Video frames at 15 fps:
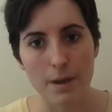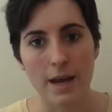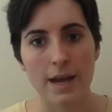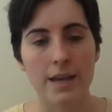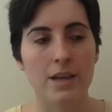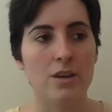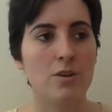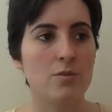
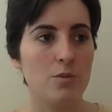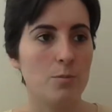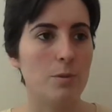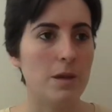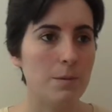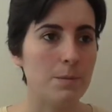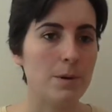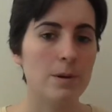by other
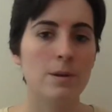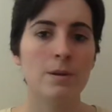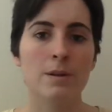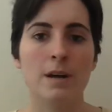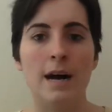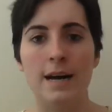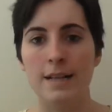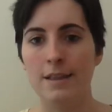
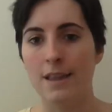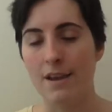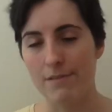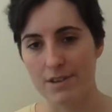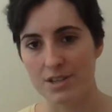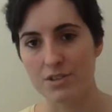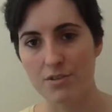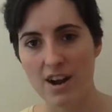people and
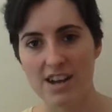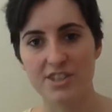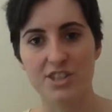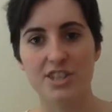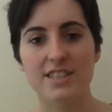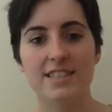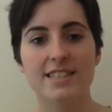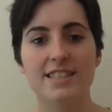their
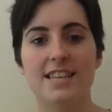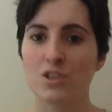interactions.